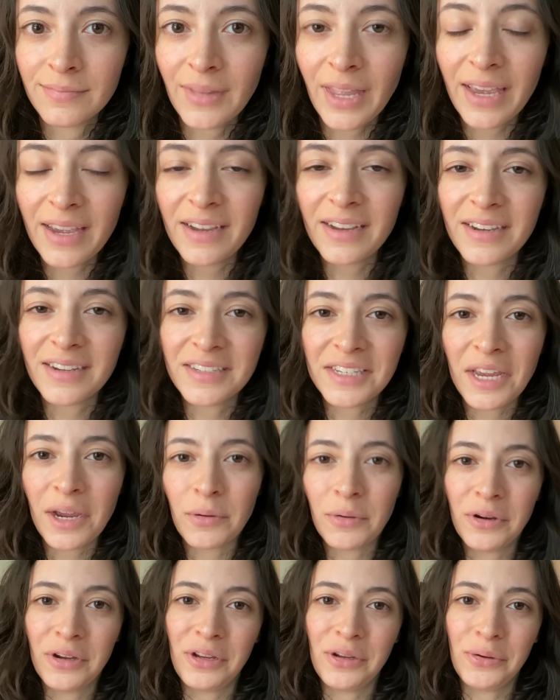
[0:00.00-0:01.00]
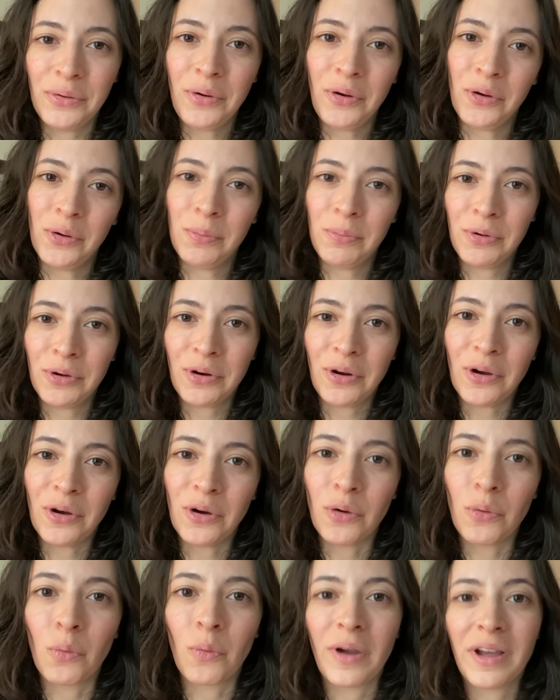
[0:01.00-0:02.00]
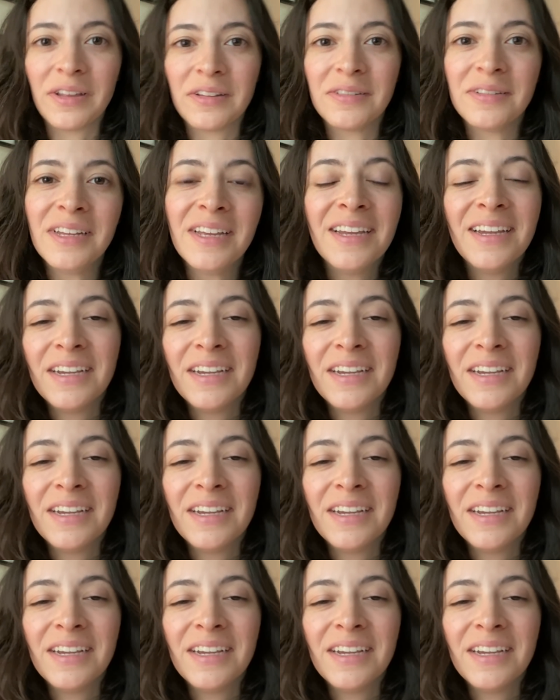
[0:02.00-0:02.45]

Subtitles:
Hey guys, how are you? Hope you're all well.